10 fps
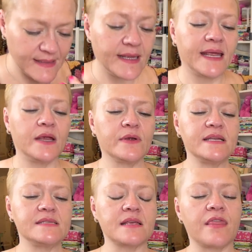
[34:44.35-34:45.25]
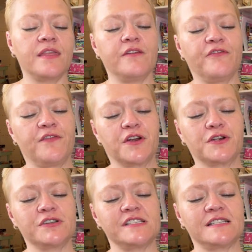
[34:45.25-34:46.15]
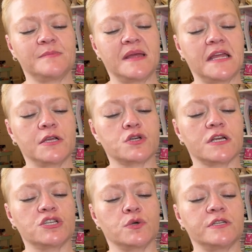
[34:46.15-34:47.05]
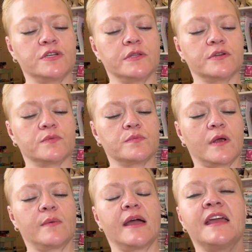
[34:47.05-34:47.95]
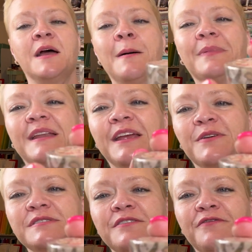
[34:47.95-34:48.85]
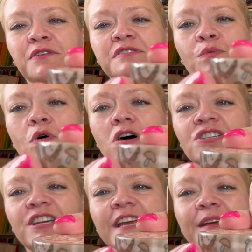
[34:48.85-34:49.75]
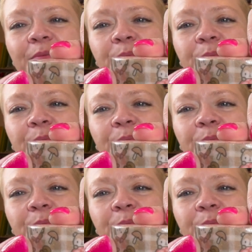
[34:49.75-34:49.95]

here is the first, I'm making sure I show it to you in the right way, but here's the first washi.